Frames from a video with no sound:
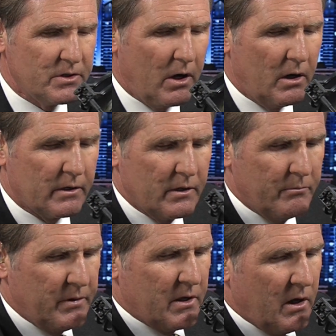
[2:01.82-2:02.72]
talk,
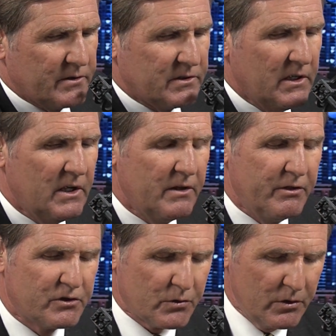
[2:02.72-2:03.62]
because
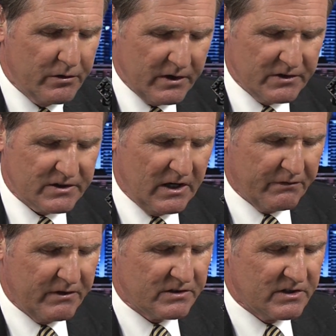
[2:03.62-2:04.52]
the truth is,
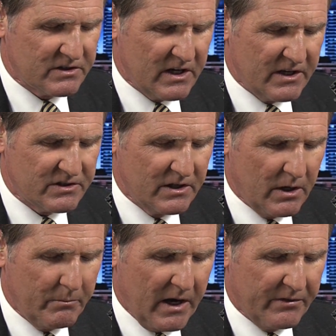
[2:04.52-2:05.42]
if this discussion
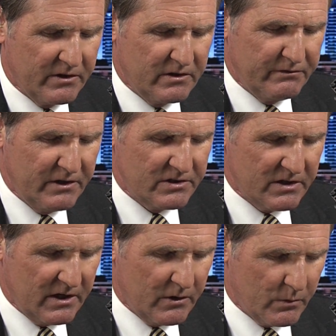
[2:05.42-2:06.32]
about the
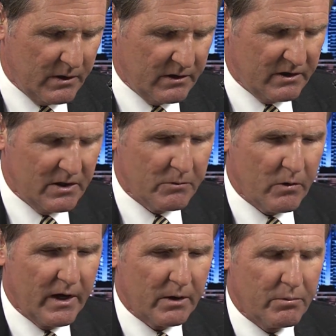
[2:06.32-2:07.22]
division in the
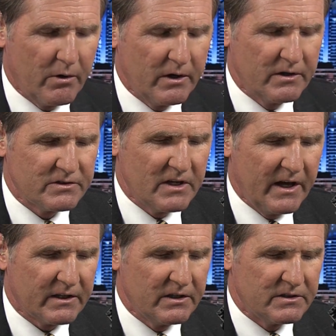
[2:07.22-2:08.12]
Democratic Party does
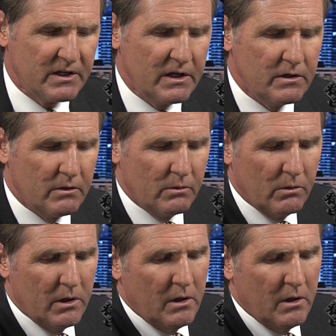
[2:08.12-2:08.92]
not continue,